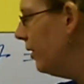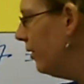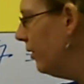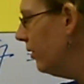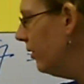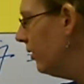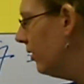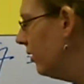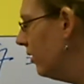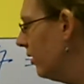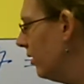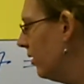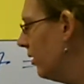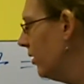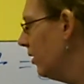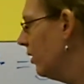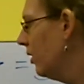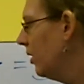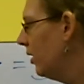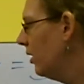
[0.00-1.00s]
root
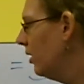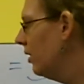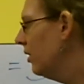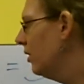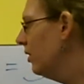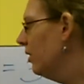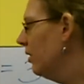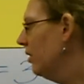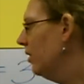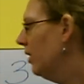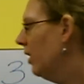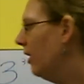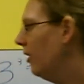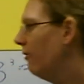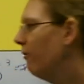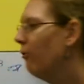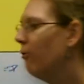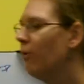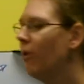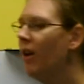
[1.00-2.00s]

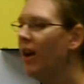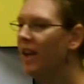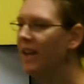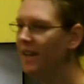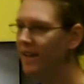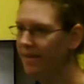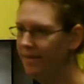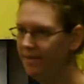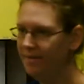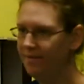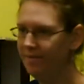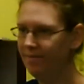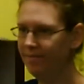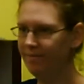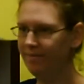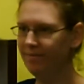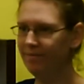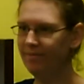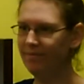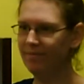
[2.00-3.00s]
of 1.
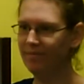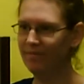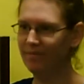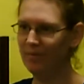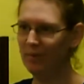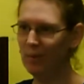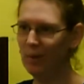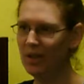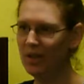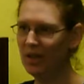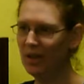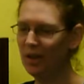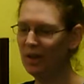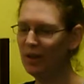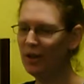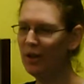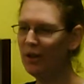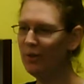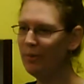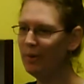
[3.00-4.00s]
What's the
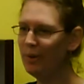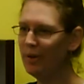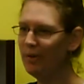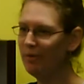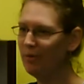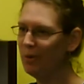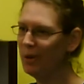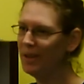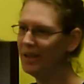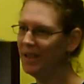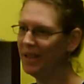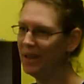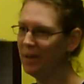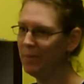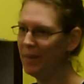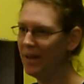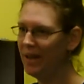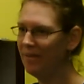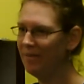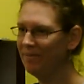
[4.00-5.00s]
third root of 1 going
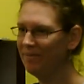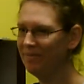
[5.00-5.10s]
to be?